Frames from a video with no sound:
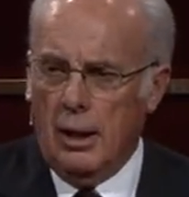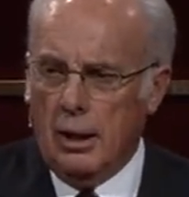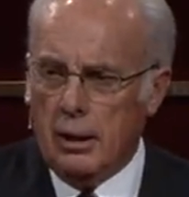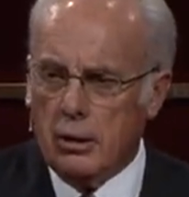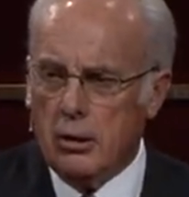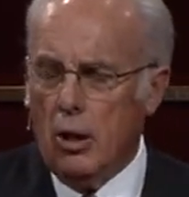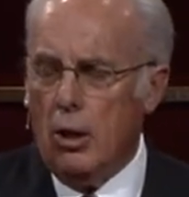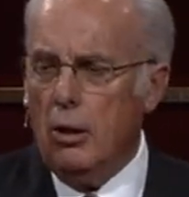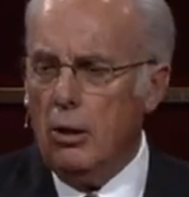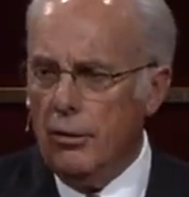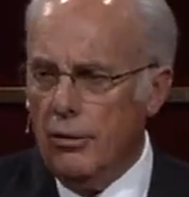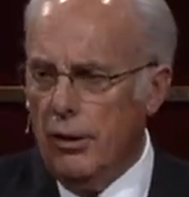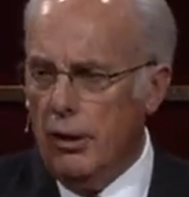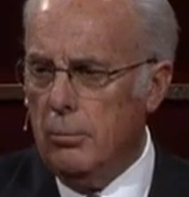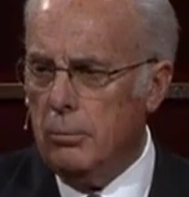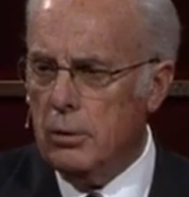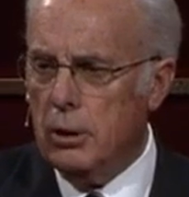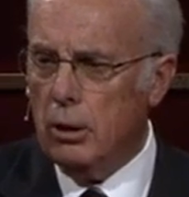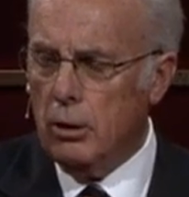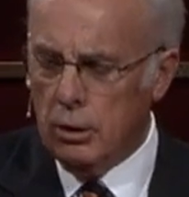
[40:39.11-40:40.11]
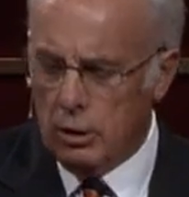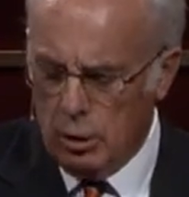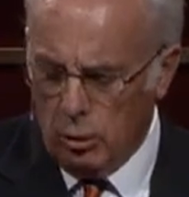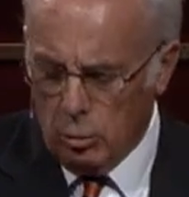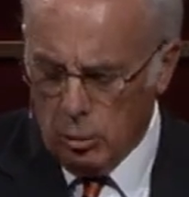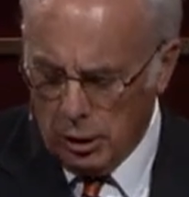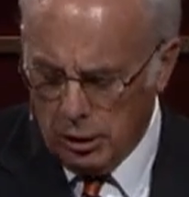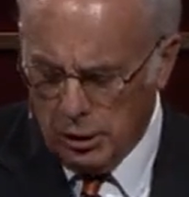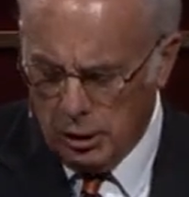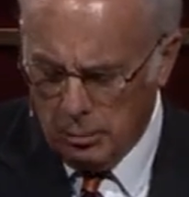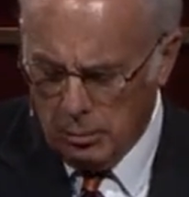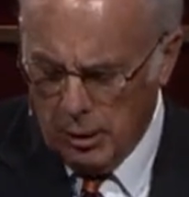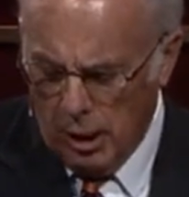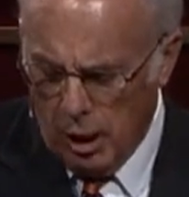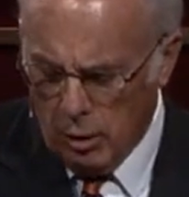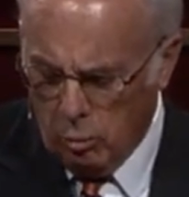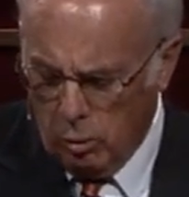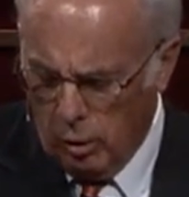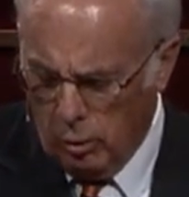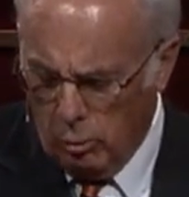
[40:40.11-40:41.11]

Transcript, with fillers: and called them to, to worship God?